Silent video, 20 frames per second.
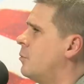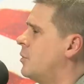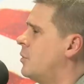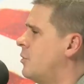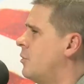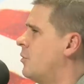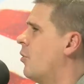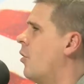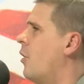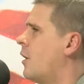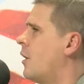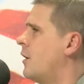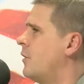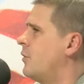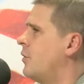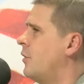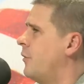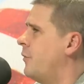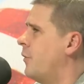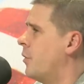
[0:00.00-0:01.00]
which as long
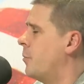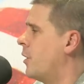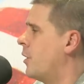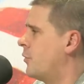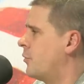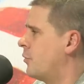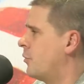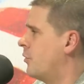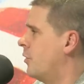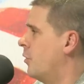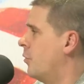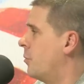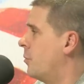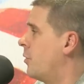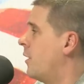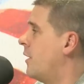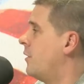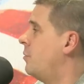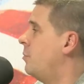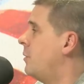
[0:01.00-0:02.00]
as the filibuster is still in
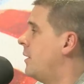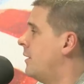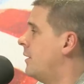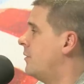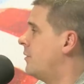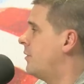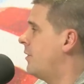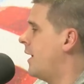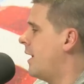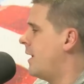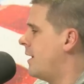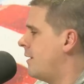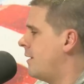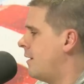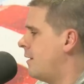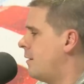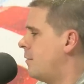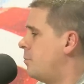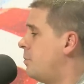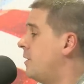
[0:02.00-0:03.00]
place means that
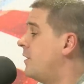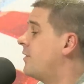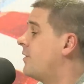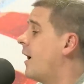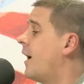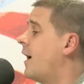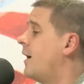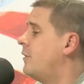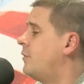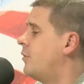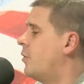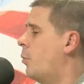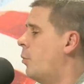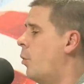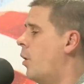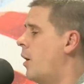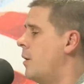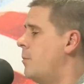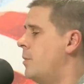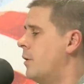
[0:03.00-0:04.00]
besides the
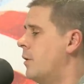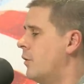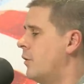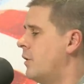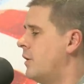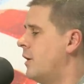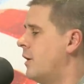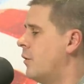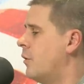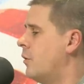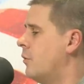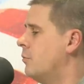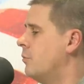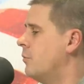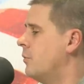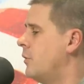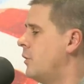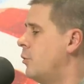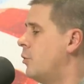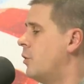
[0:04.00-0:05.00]
one bill a year
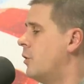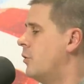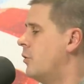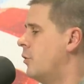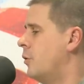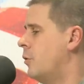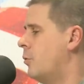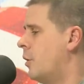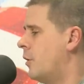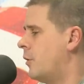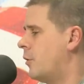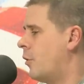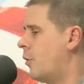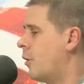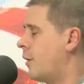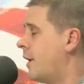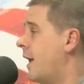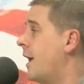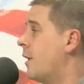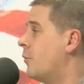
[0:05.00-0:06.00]
you can do under
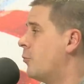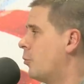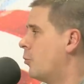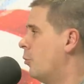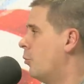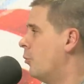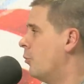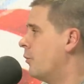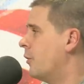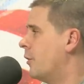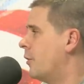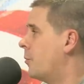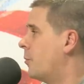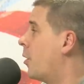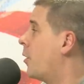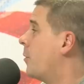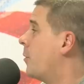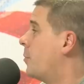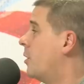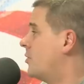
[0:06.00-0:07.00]
arcane rules under
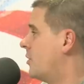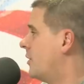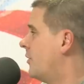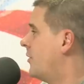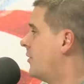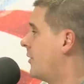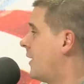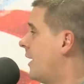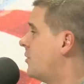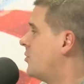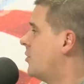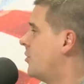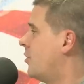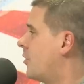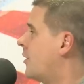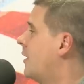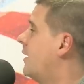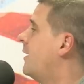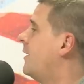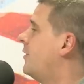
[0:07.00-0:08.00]
budget conciliation
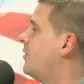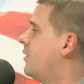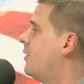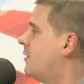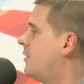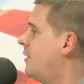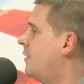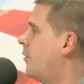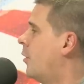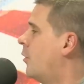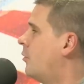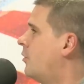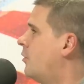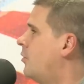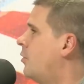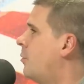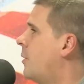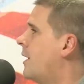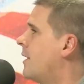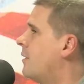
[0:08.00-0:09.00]
you're going to need 60 votes
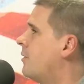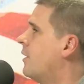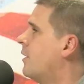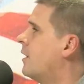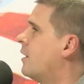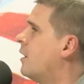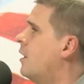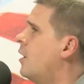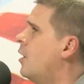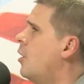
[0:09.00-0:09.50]
to do anything